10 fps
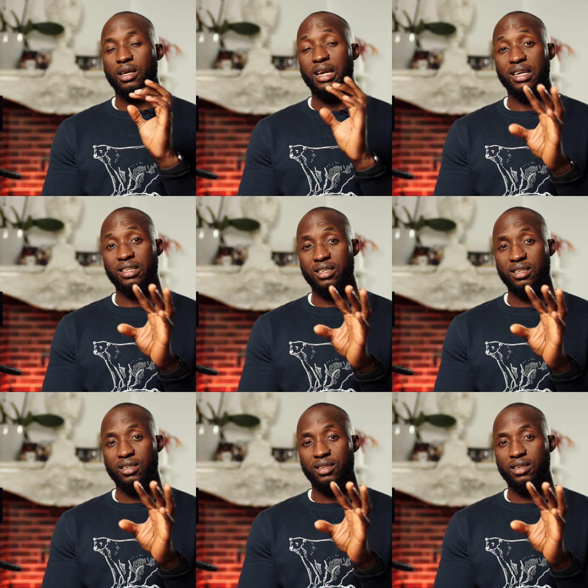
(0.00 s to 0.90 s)
a lens
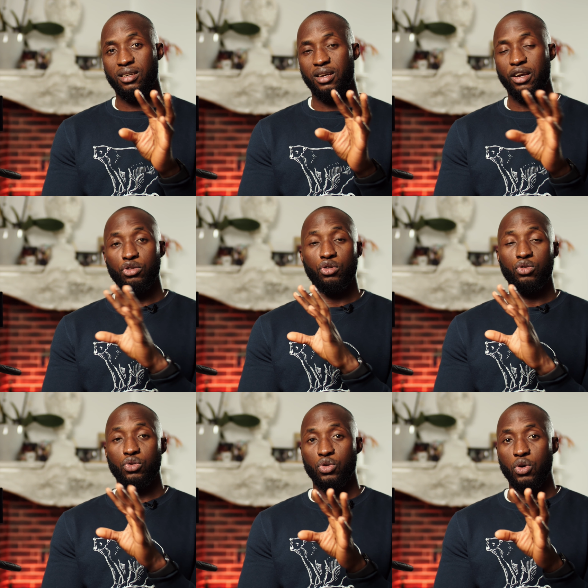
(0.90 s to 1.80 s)
and you're
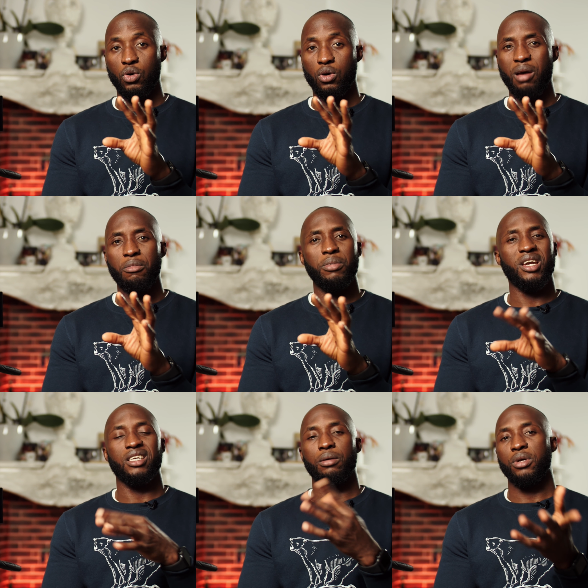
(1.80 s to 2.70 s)
good to go, and maybe
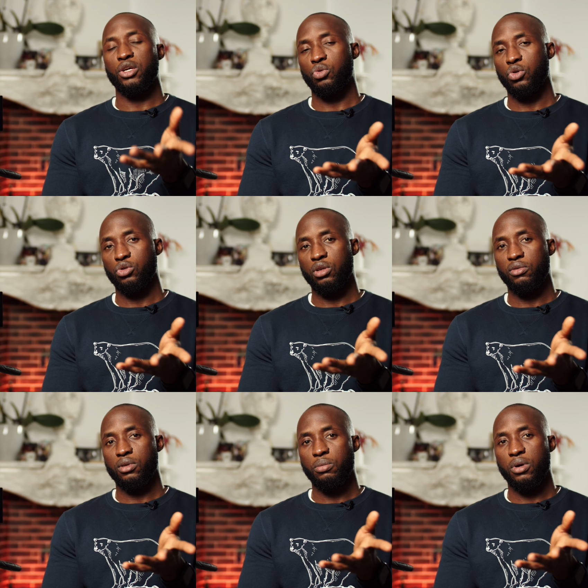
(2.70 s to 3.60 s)
an adapter as well too,
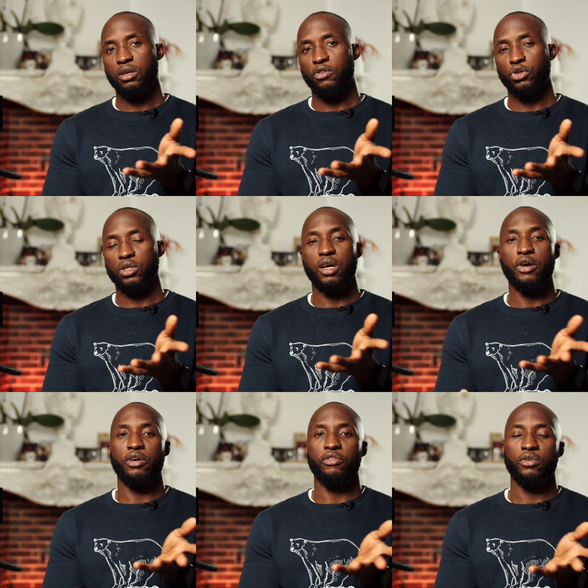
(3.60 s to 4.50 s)
depending if you're using
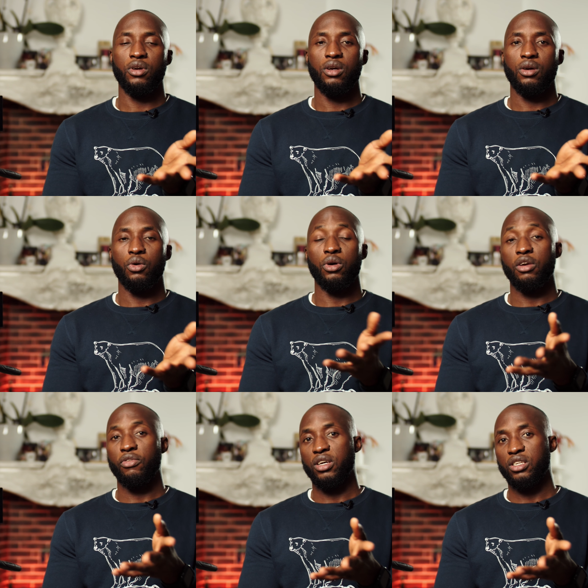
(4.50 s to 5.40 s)
RF or
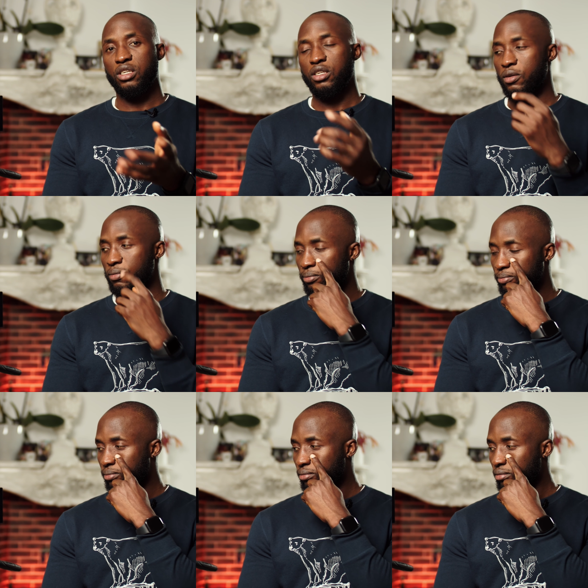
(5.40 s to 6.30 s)
EF lenses.
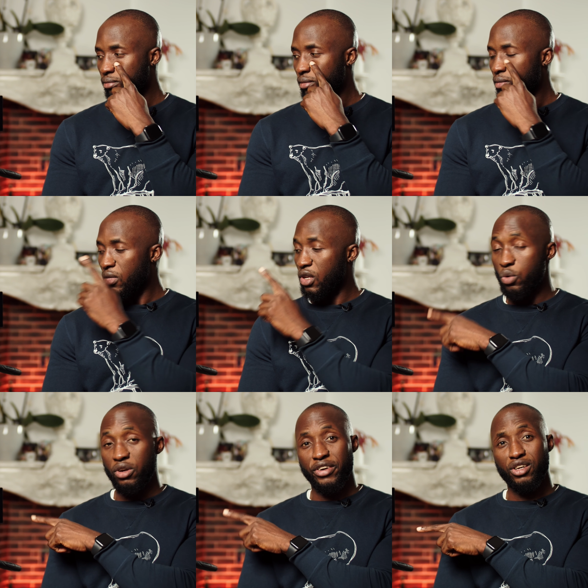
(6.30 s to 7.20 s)

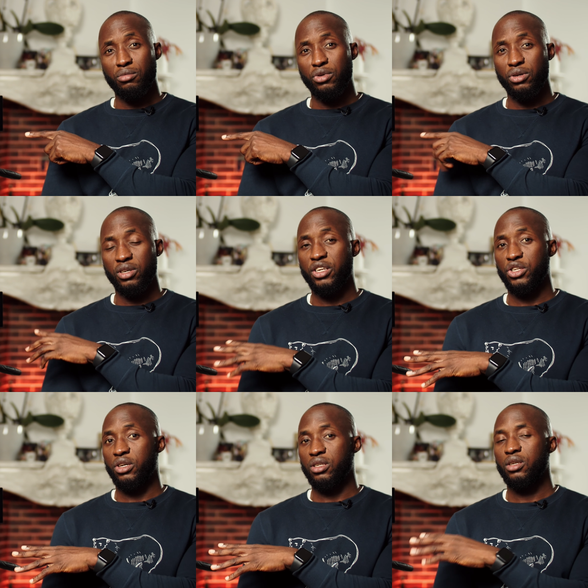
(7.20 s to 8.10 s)
With the red Komodo, it
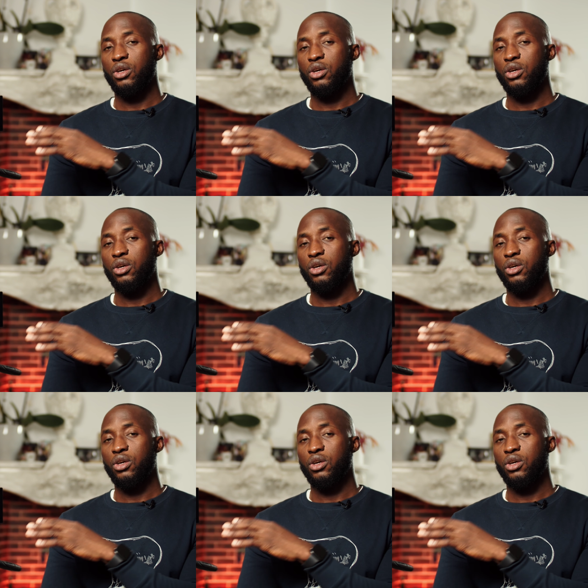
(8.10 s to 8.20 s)
is not.